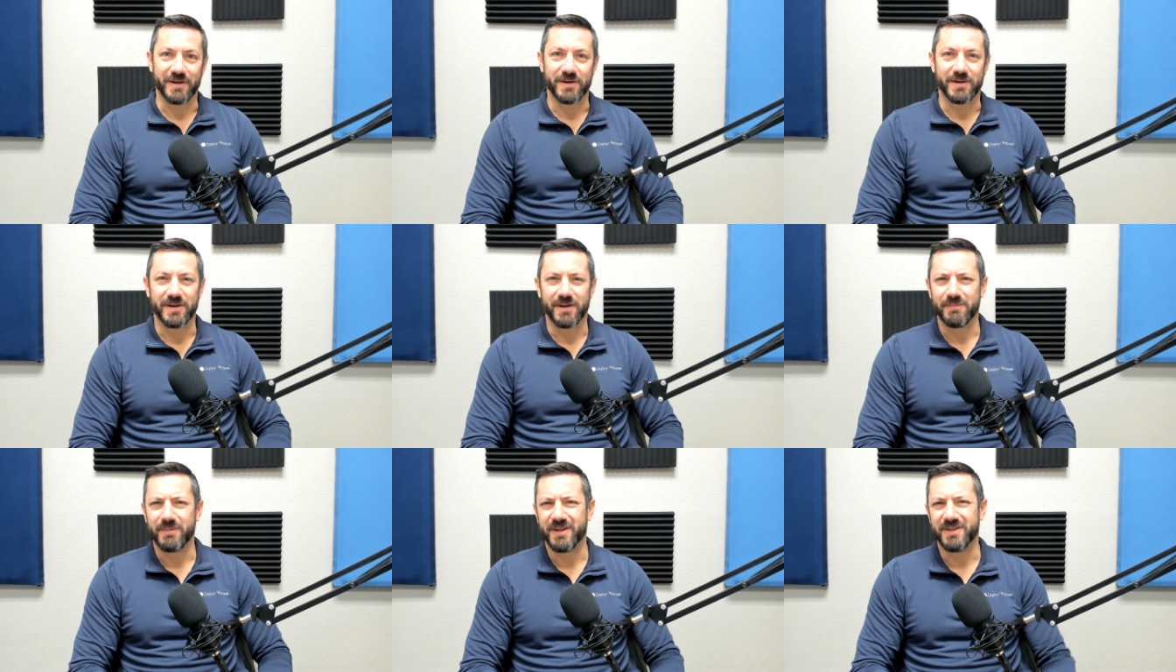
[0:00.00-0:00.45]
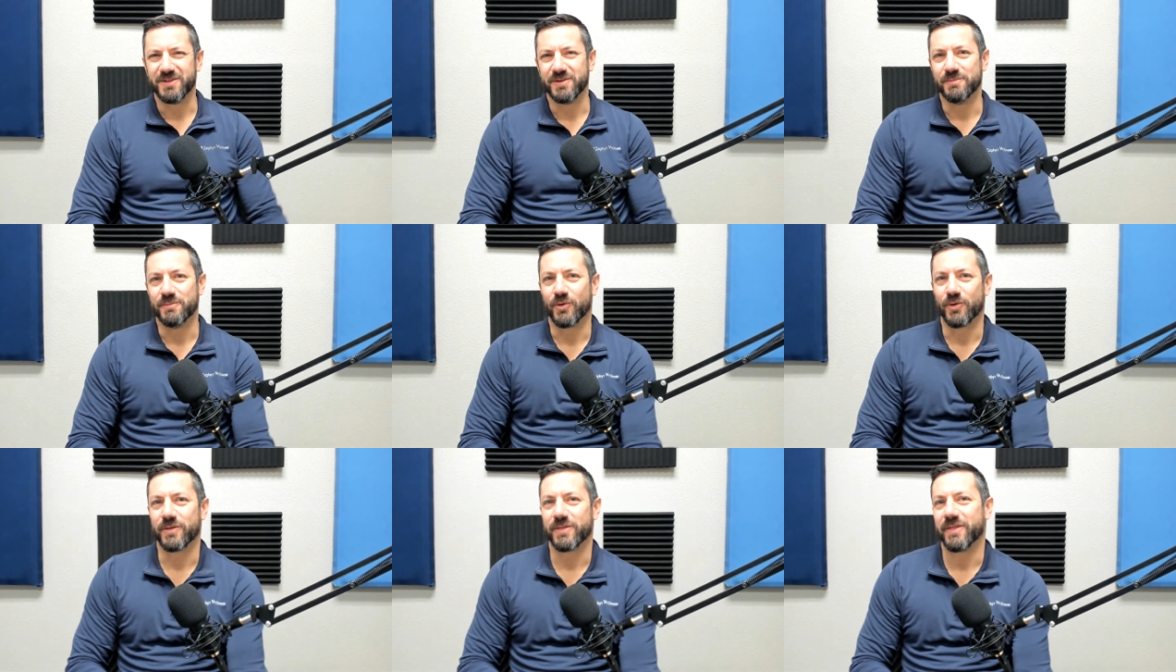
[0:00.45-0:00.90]
and I may do
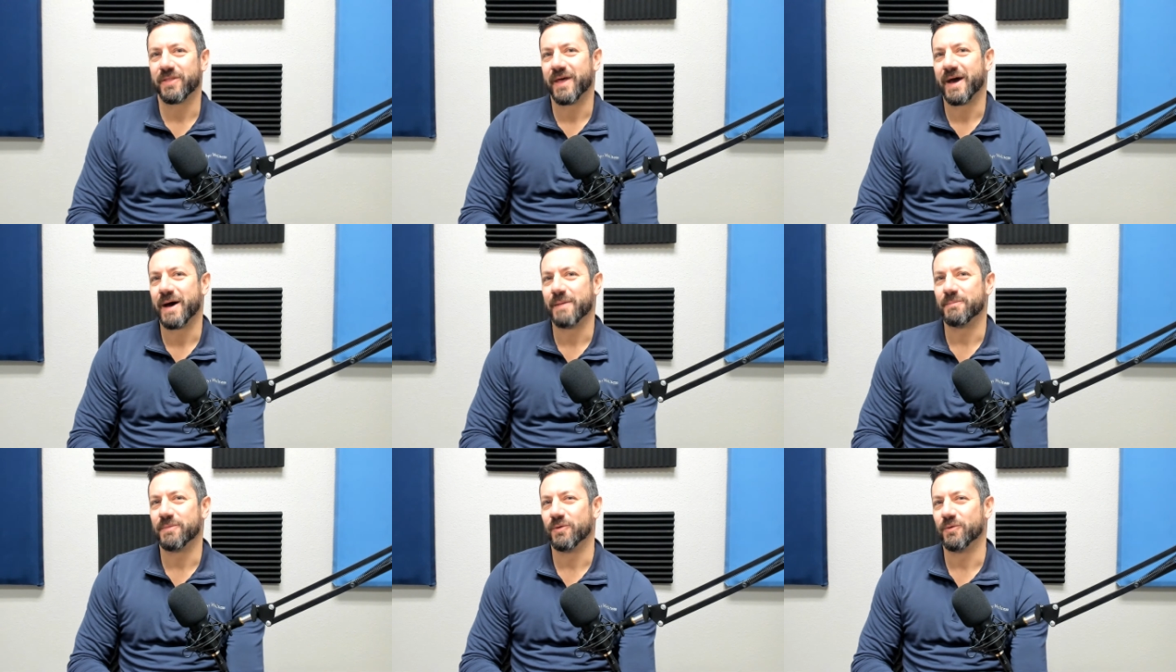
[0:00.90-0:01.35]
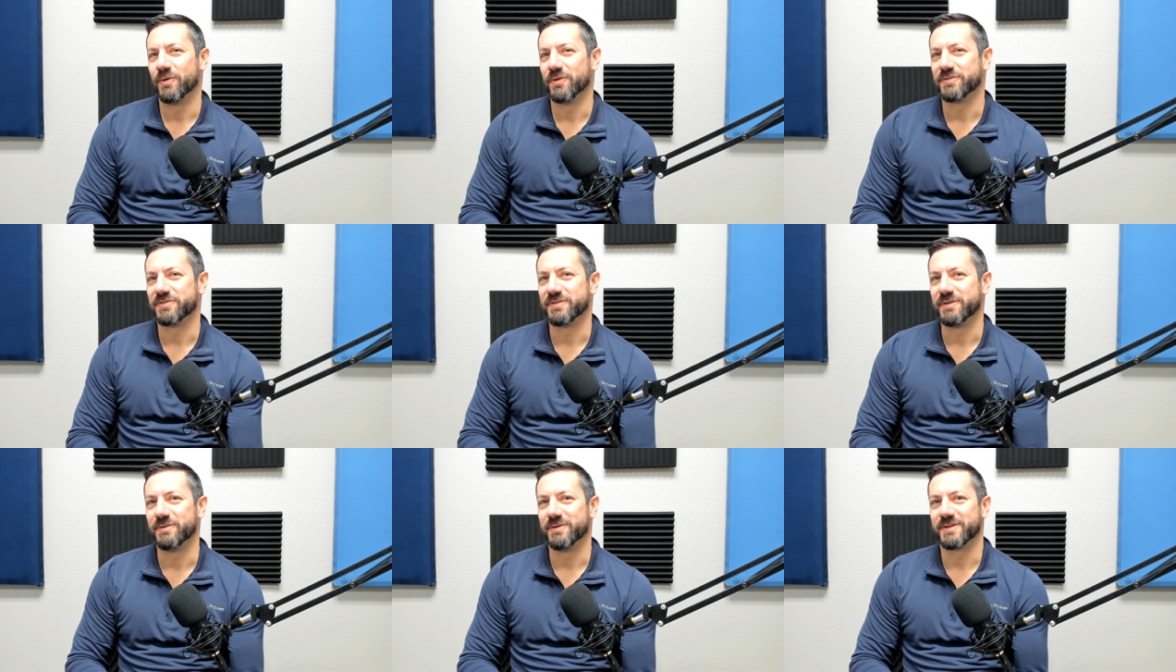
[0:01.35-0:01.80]
more than that, but we'll
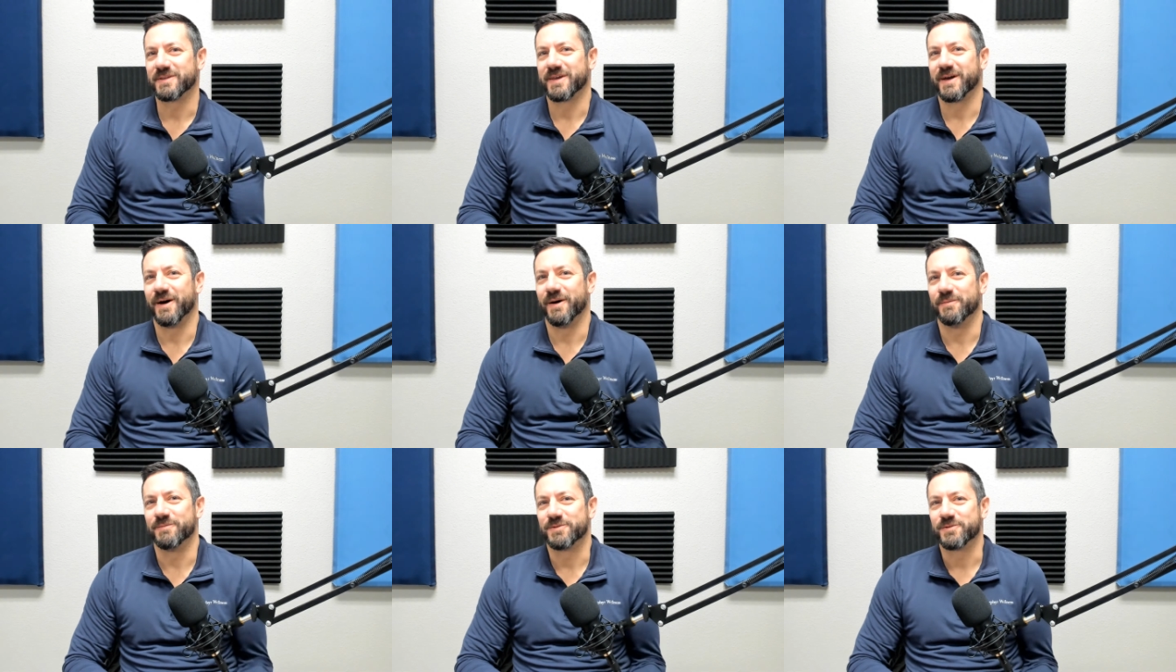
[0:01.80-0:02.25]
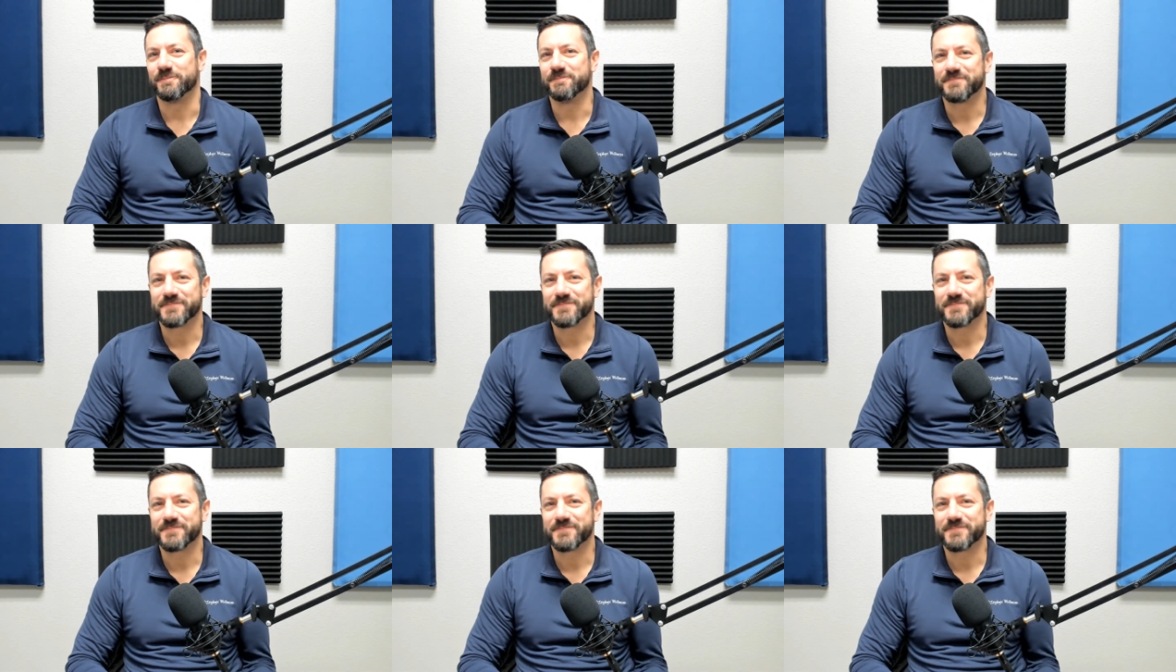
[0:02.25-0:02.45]
see what comes.